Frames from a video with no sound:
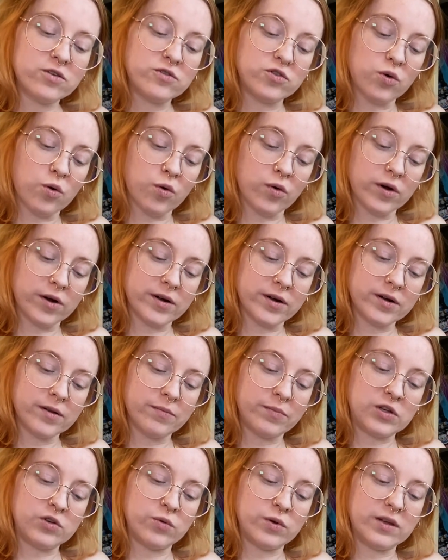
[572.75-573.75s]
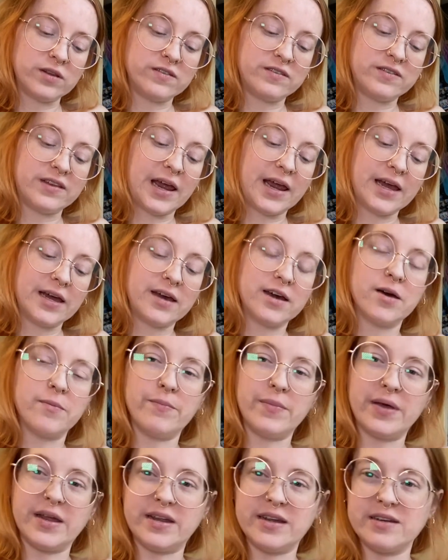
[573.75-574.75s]
torn between staying
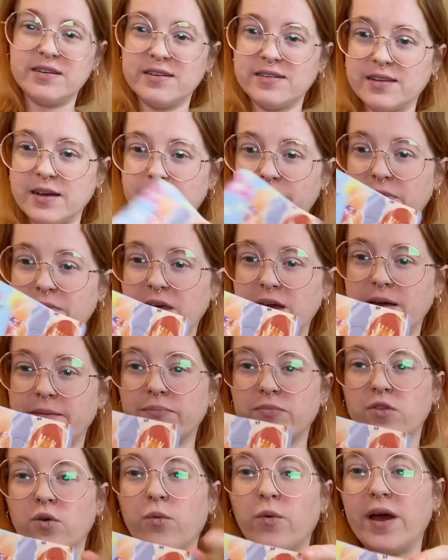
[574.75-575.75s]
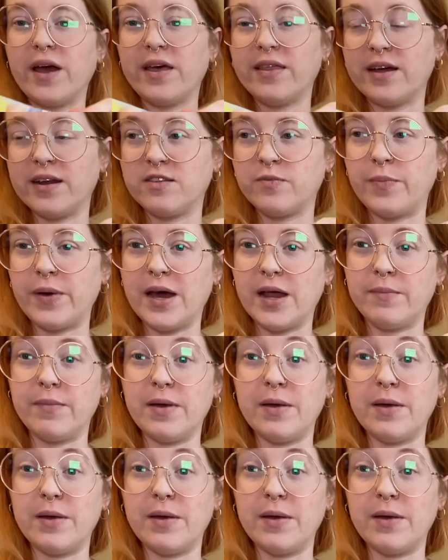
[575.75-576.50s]
committed to something the way that it's been,